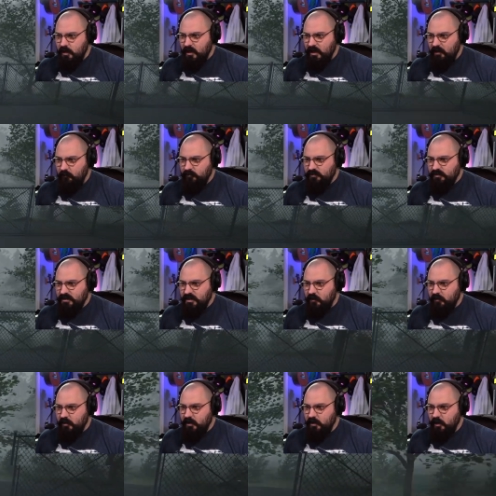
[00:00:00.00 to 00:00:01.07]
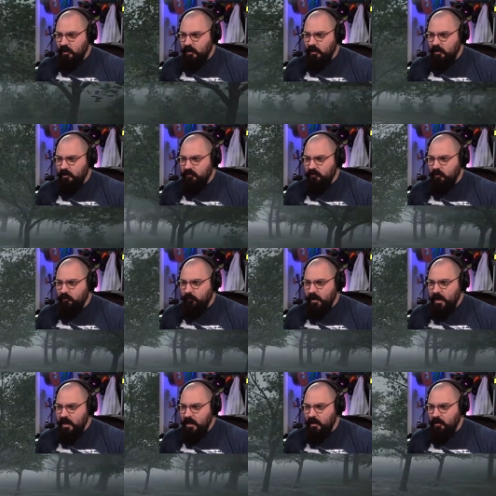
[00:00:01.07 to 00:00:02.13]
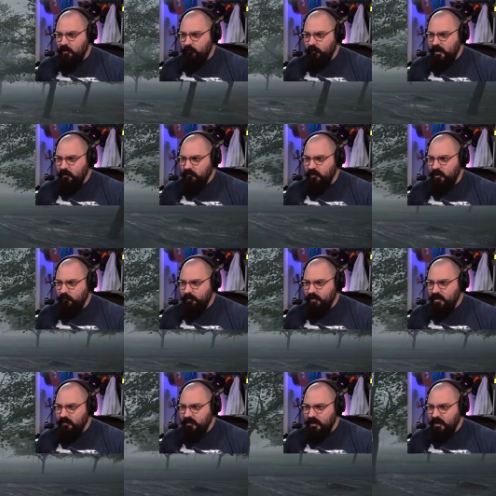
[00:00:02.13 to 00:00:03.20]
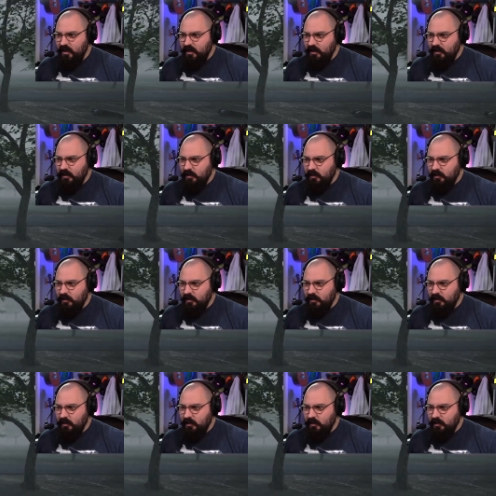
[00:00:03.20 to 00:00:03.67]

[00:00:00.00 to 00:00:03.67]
I will just carry it all the way around the building.